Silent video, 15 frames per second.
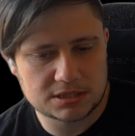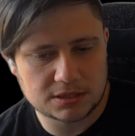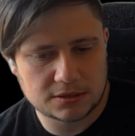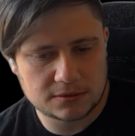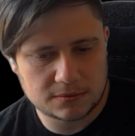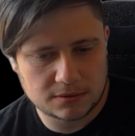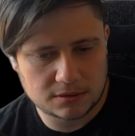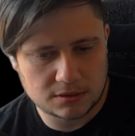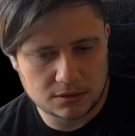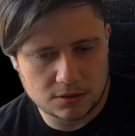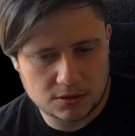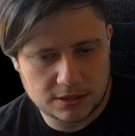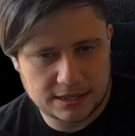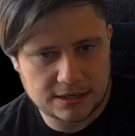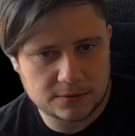So
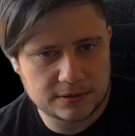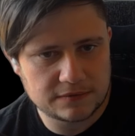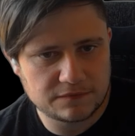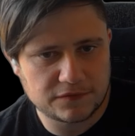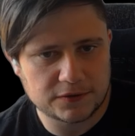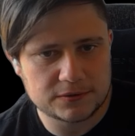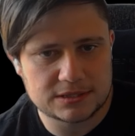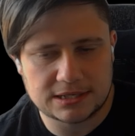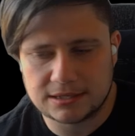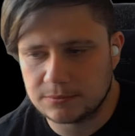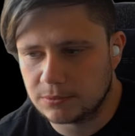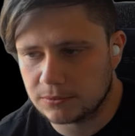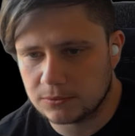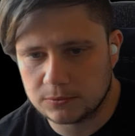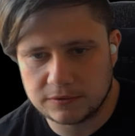on our info
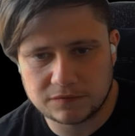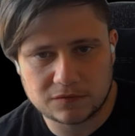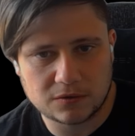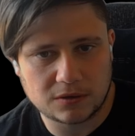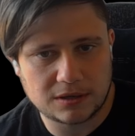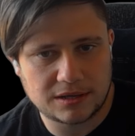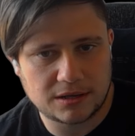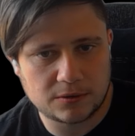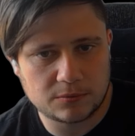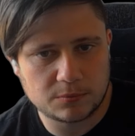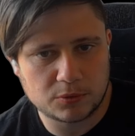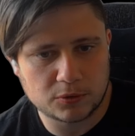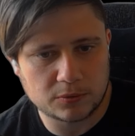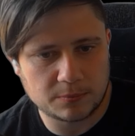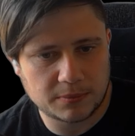tab, we've got our
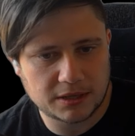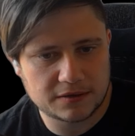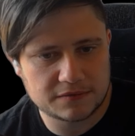important